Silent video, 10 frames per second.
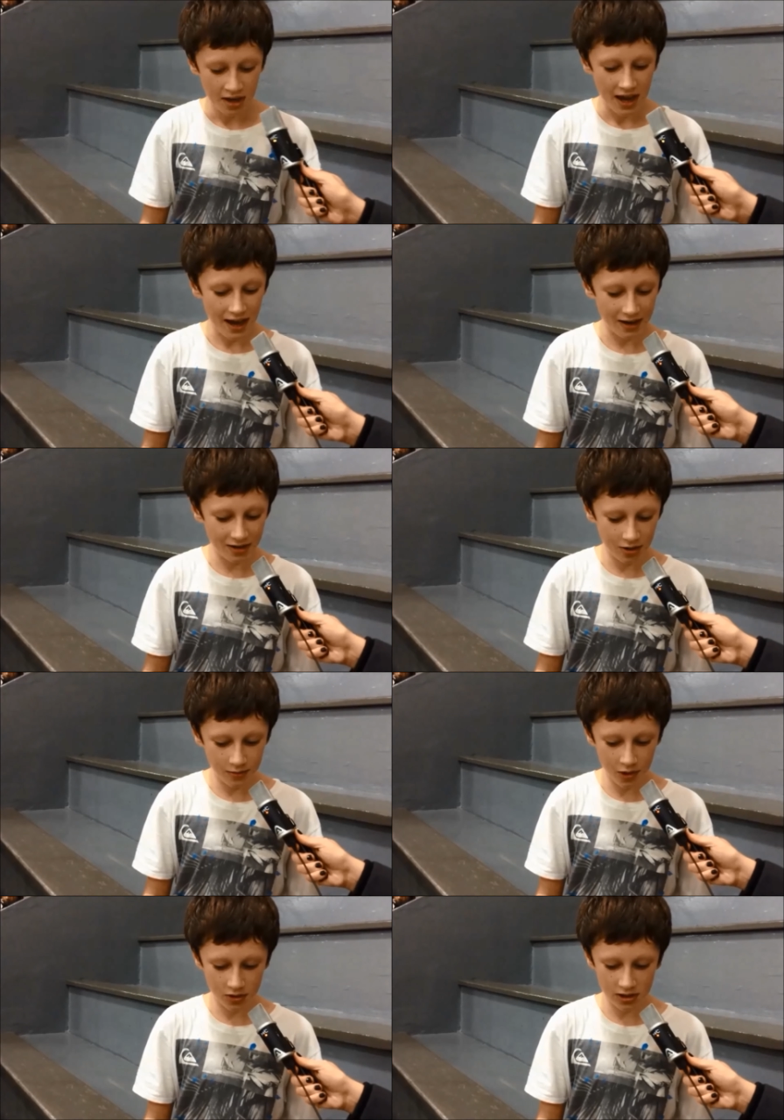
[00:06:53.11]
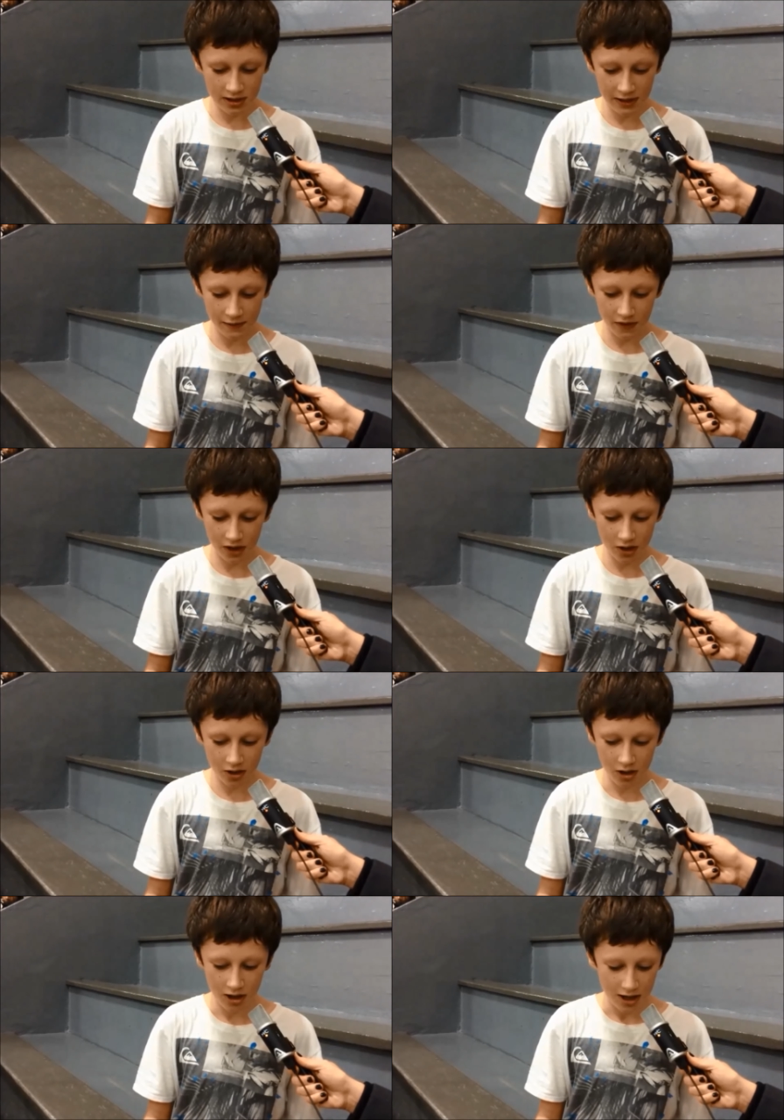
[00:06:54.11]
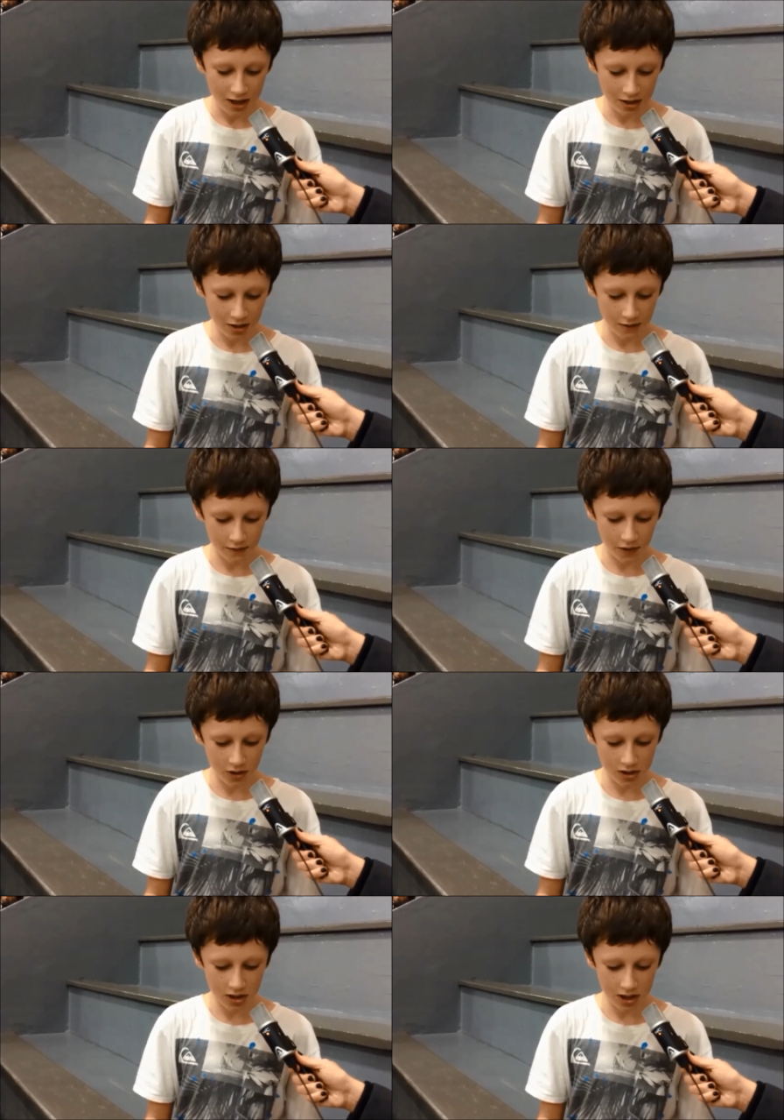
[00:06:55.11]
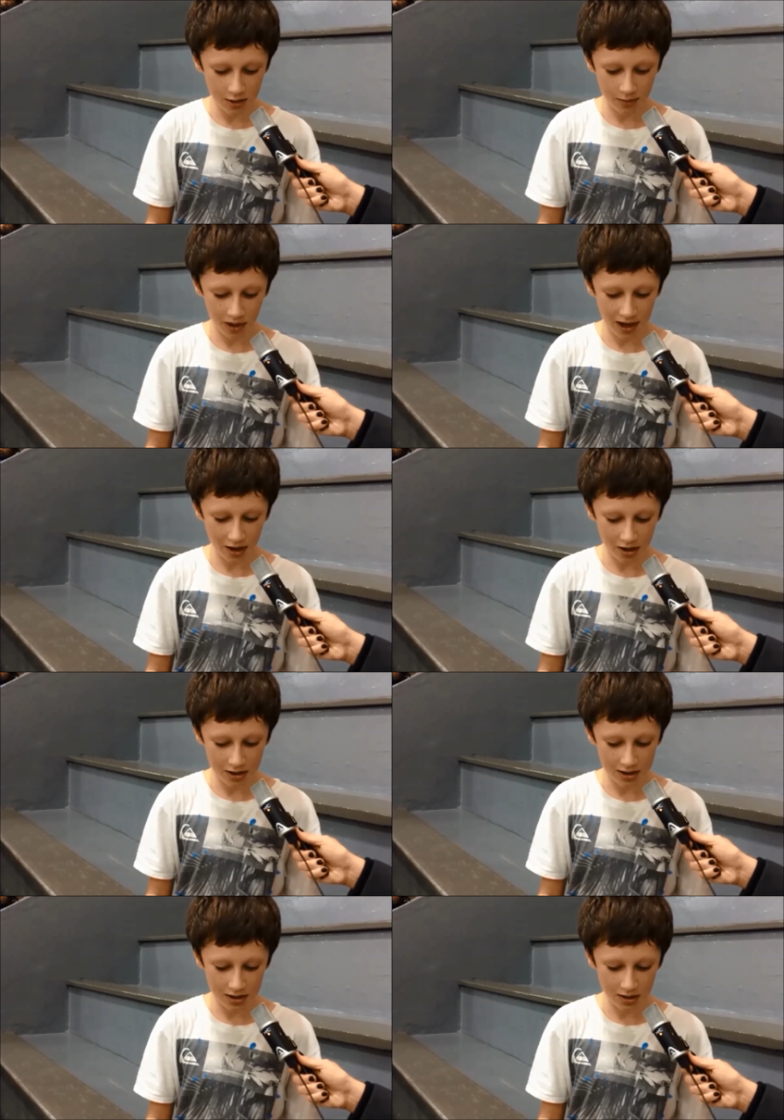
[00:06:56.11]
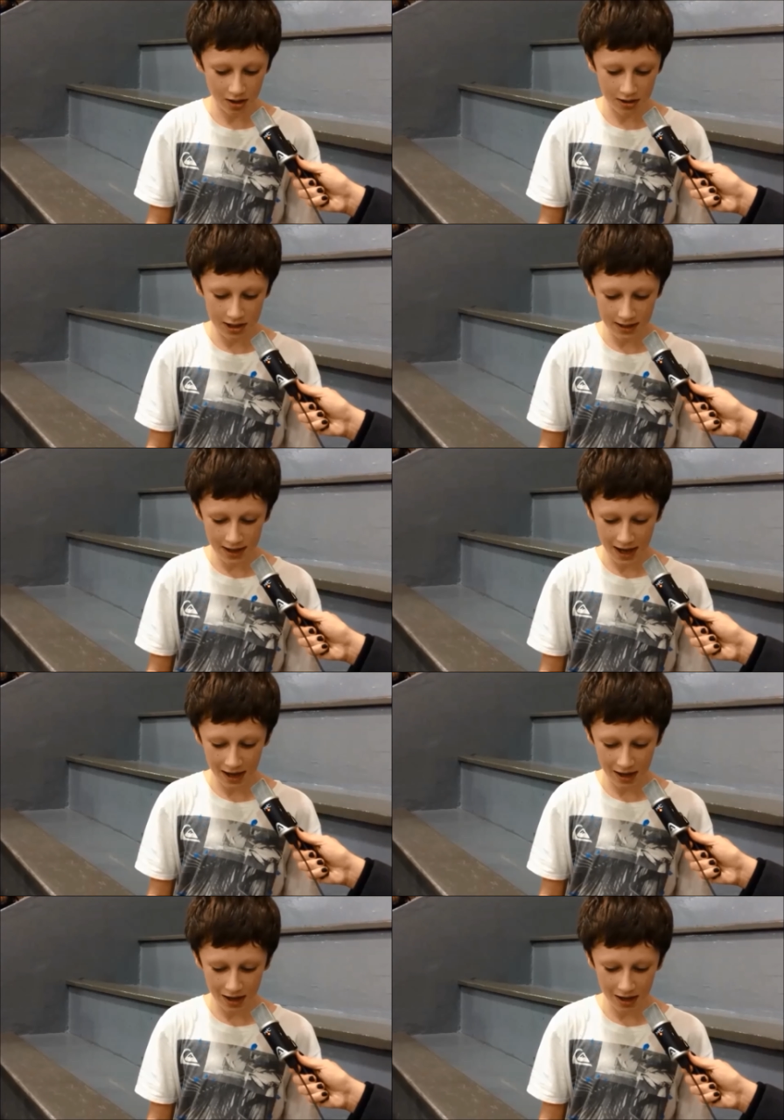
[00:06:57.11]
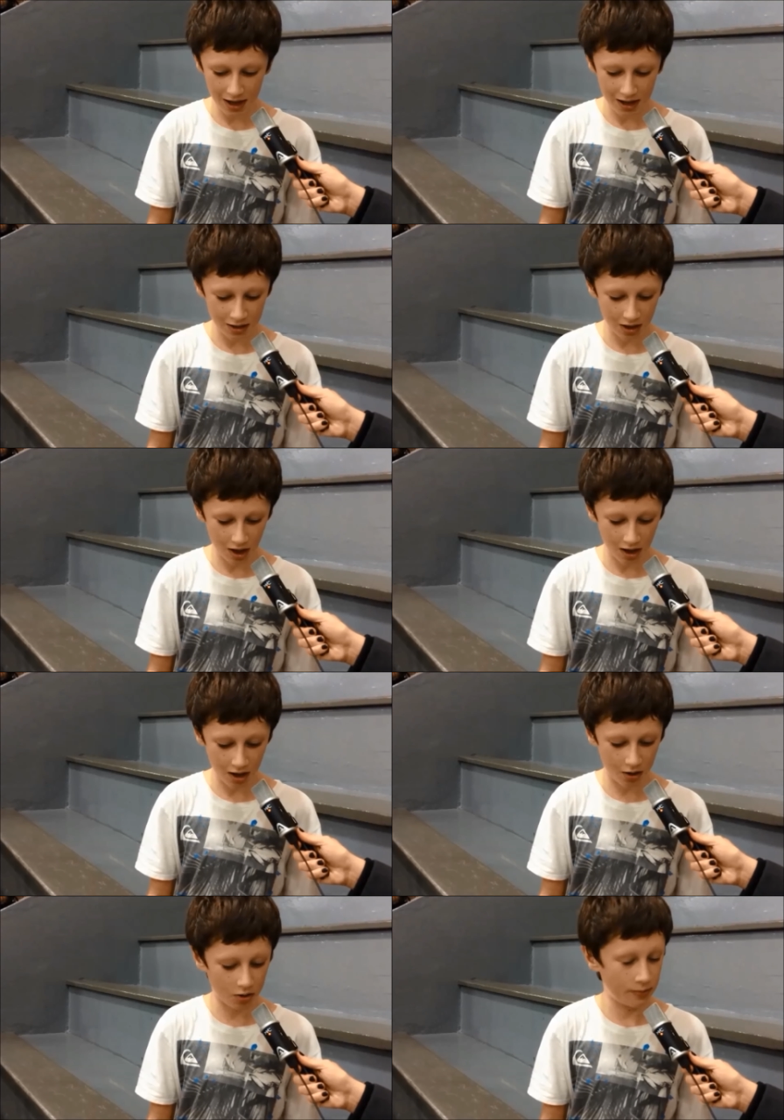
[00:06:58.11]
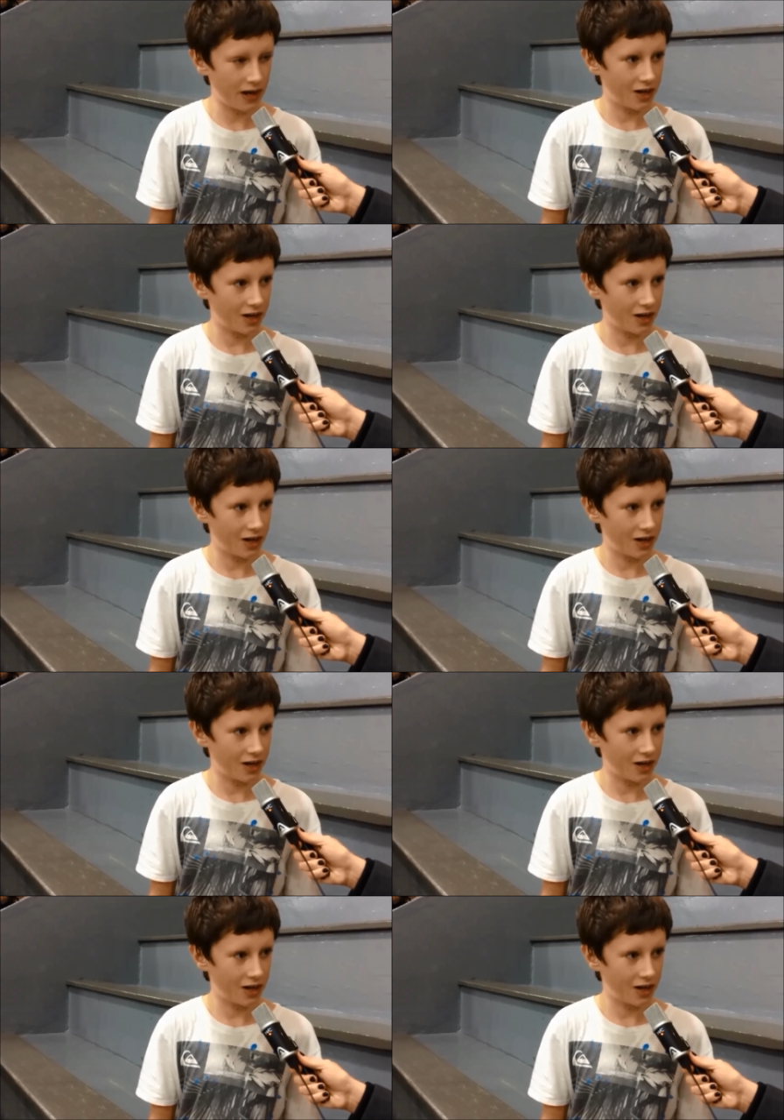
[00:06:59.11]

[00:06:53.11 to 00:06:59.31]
How did you emotionally feel in your first year playing on, on Team Canada and you got a gold